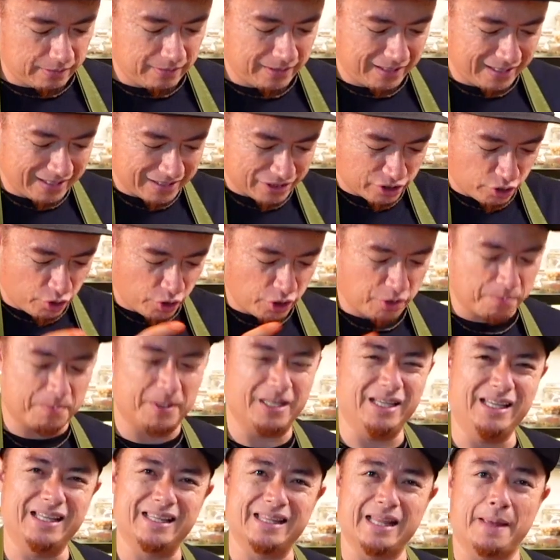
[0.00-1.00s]
is gonna
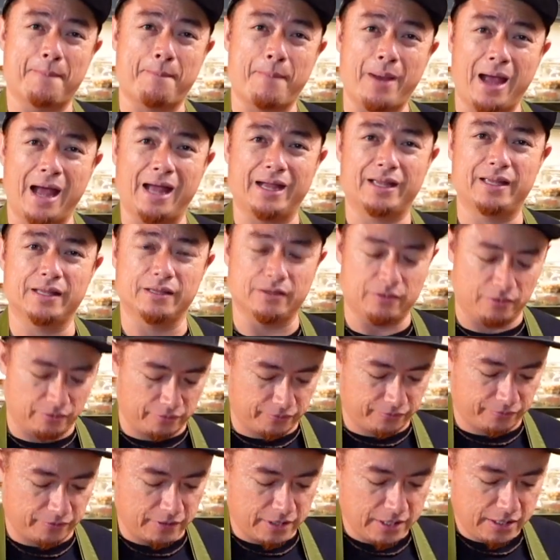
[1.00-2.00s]
be in that packet
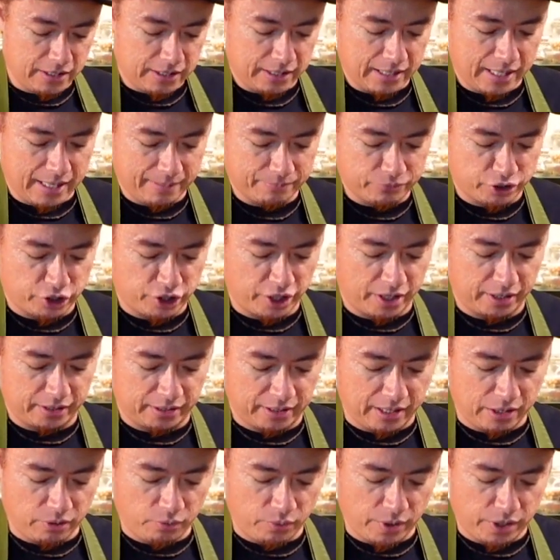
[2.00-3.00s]
of lamb shank.
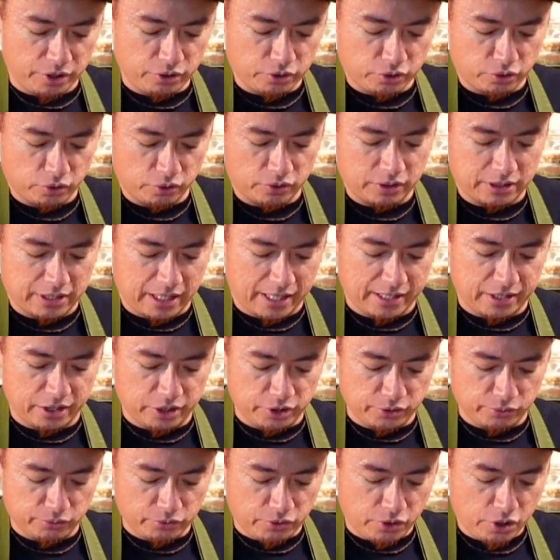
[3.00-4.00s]
That way you don't
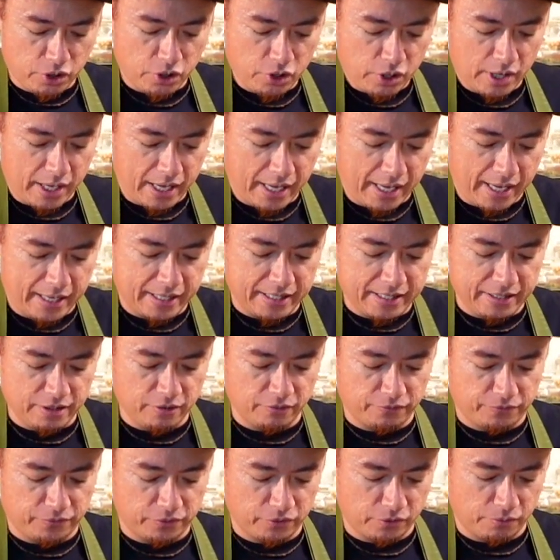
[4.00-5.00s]
dilute any
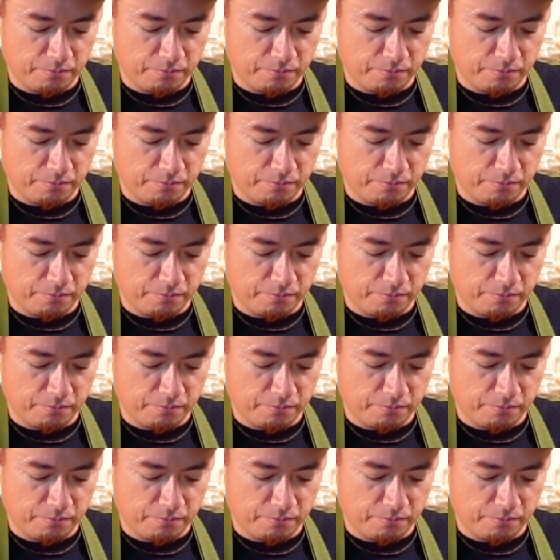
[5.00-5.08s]
of your